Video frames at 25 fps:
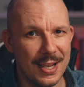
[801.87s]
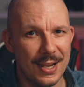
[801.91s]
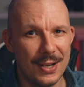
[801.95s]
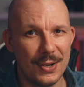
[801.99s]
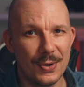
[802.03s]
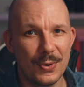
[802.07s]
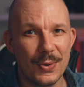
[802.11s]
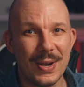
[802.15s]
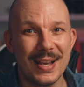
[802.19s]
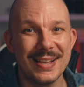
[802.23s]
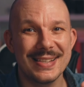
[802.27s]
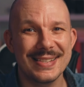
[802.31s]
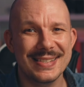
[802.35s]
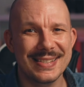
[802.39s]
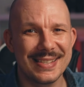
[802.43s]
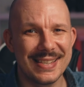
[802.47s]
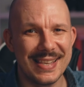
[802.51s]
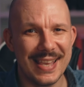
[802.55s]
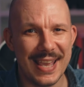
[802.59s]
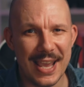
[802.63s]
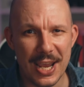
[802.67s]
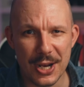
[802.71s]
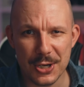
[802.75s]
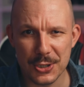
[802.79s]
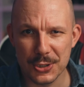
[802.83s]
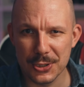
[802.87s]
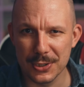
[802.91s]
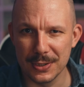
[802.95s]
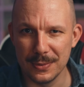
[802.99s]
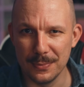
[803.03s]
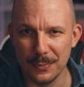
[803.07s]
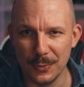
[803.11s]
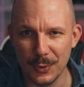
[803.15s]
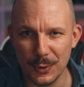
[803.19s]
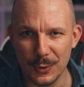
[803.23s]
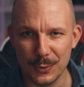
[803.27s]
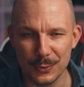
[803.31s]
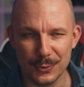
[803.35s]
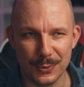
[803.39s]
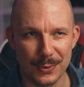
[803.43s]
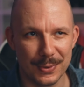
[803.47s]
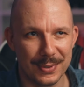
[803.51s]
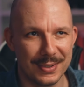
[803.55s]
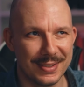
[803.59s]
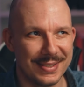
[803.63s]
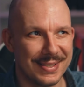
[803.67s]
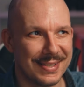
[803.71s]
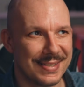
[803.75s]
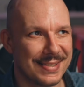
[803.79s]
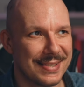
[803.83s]
renunciation mode or
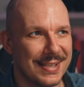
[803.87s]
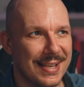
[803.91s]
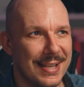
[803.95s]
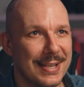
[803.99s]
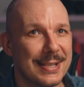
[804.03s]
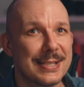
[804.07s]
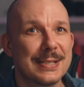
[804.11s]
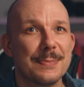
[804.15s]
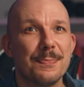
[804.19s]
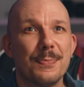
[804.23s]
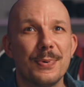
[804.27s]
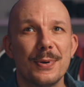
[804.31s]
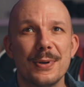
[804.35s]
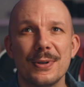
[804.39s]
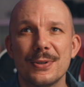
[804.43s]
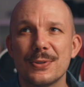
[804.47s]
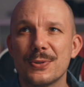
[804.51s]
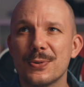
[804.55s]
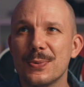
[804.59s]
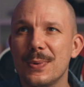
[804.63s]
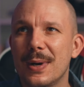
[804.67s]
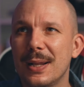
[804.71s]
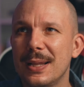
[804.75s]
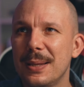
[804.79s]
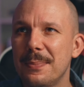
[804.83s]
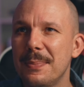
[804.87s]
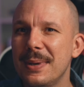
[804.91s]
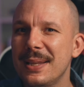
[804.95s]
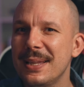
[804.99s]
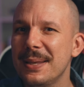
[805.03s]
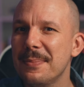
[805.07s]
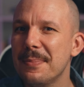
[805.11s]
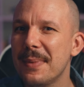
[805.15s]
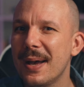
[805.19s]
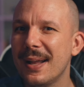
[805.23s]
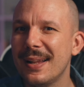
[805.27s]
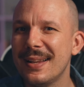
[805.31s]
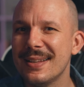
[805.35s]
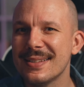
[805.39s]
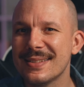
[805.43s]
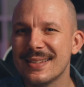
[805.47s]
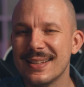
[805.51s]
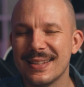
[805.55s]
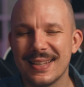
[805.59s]
this spiritual minimalist,